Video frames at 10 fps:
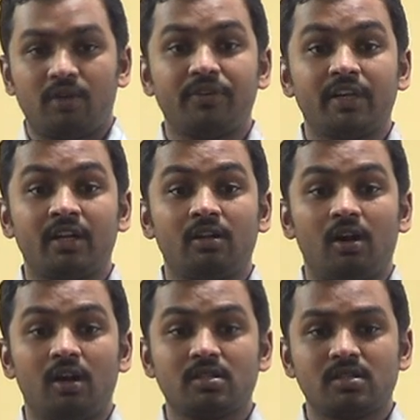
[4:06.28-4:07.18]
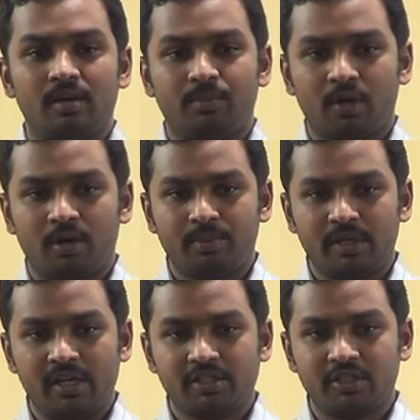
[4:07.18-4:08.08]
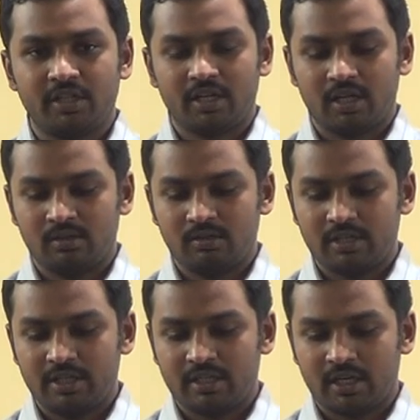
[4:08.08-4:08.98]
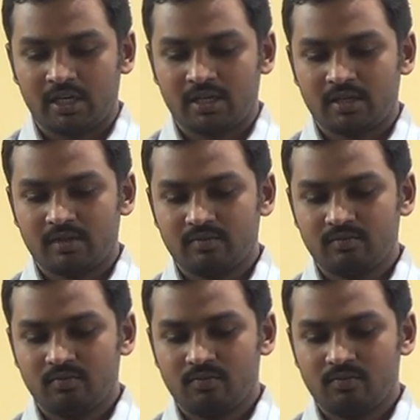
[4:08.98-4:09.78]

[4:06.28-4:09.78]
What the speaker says: profit and loss appropriation account debtor